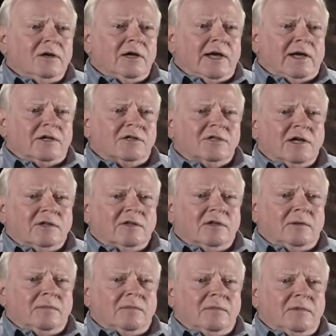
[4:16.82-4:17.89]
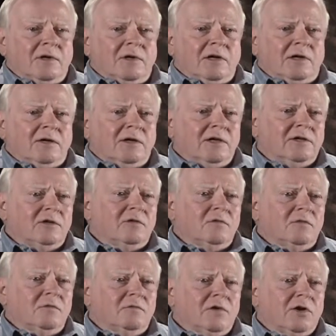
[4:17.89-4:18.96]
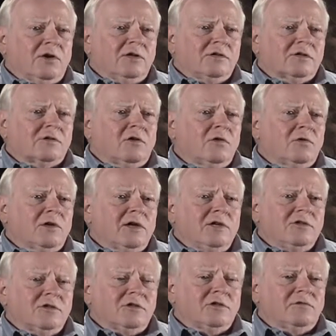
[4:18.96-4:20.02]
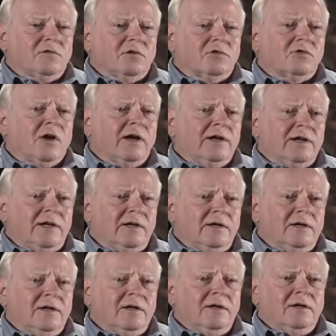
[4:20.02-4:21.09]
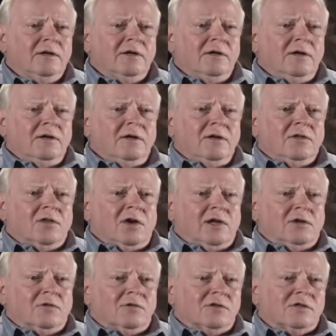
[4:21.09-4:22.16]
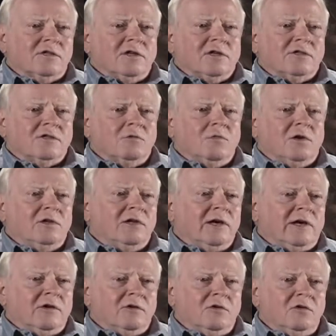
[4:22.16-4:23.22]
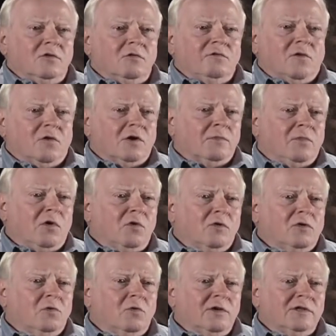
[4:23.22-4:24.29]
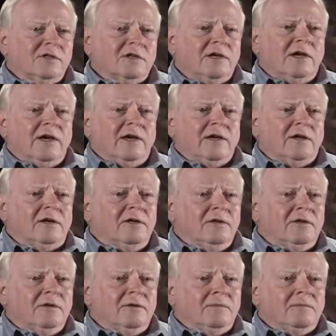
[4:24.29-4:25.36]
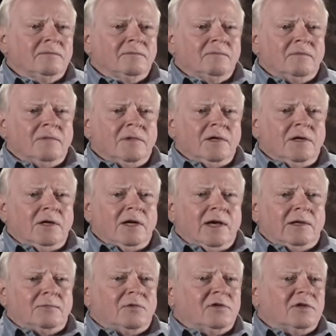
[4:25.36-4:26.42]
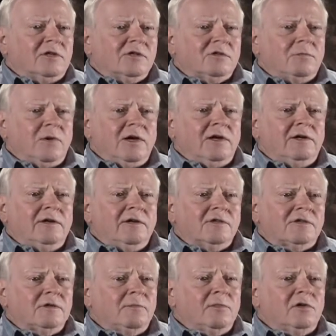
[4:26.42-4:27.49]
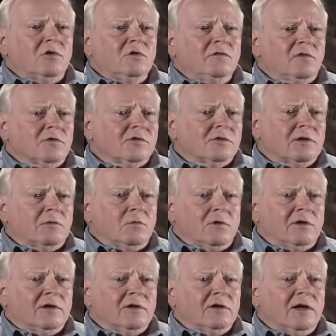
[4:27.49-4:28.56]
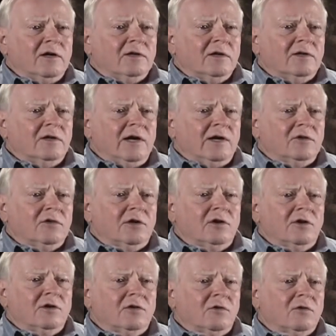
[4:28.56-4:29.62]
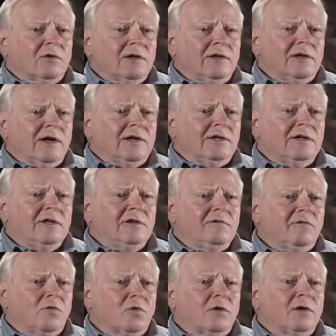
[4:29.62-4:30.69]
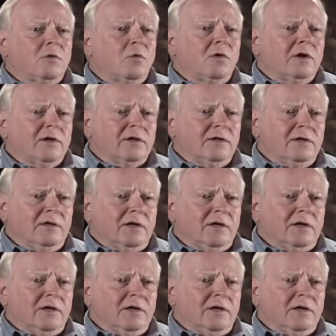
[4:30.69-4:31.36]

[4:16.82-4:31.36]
and sent them uh, into various locations for training. The one hundred sixth went down to Fort Polk, Louisiana, and participated in some maneuvers that were conducted down there in early nineteen forty-one.